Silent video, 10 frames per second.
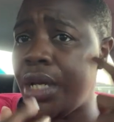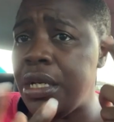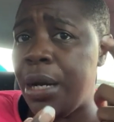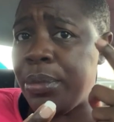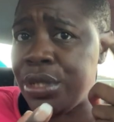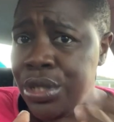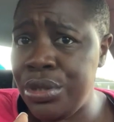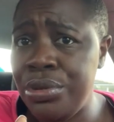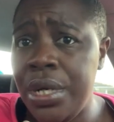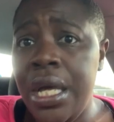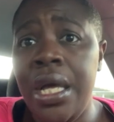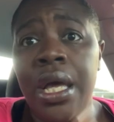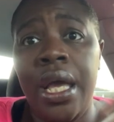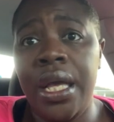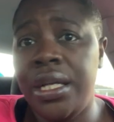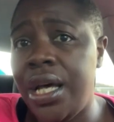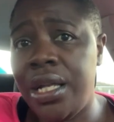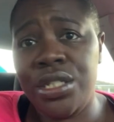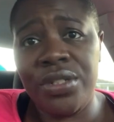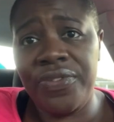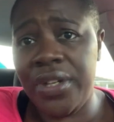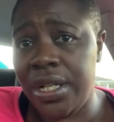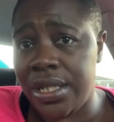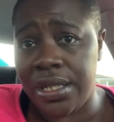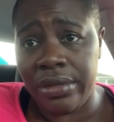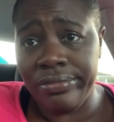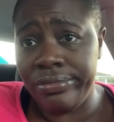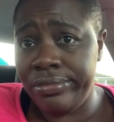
Number 2, acknowledge your feelings.